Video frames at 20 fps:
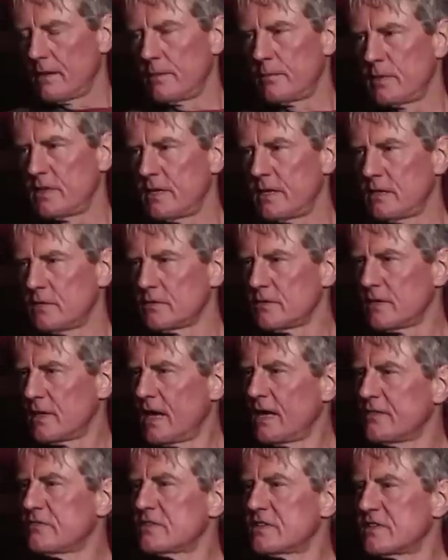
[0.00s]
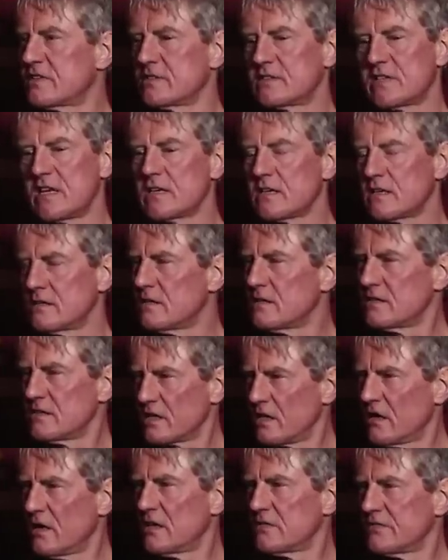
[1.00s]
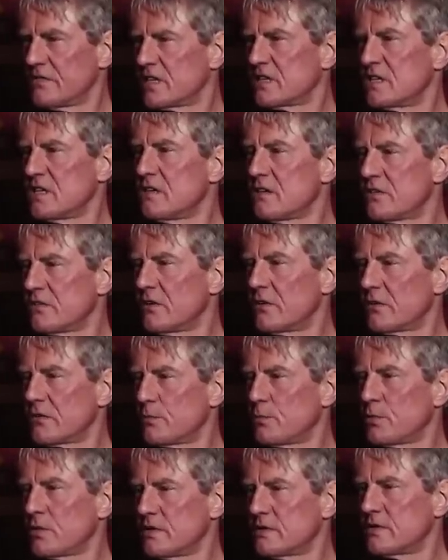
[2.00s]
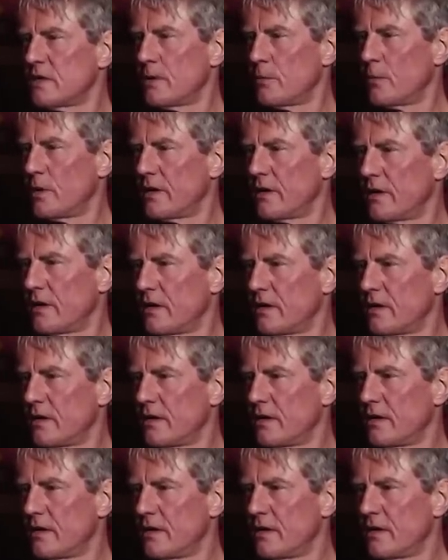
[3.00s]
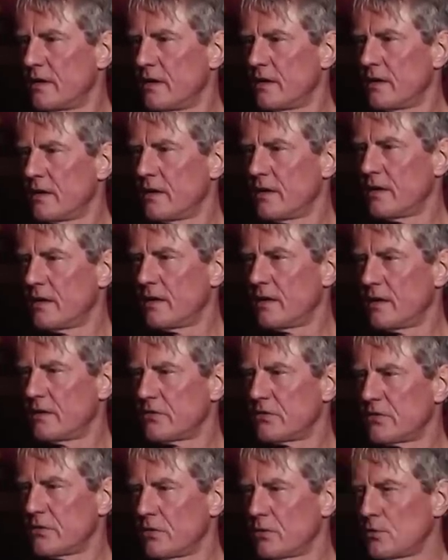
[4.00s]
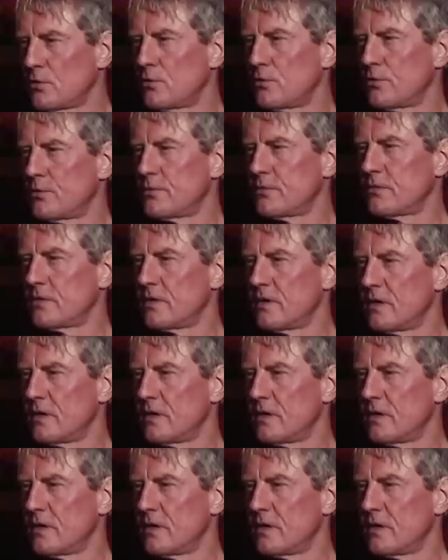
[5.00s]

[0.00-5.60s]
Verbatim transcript: I mean they haven't taken on the convict ethos, put it that way. So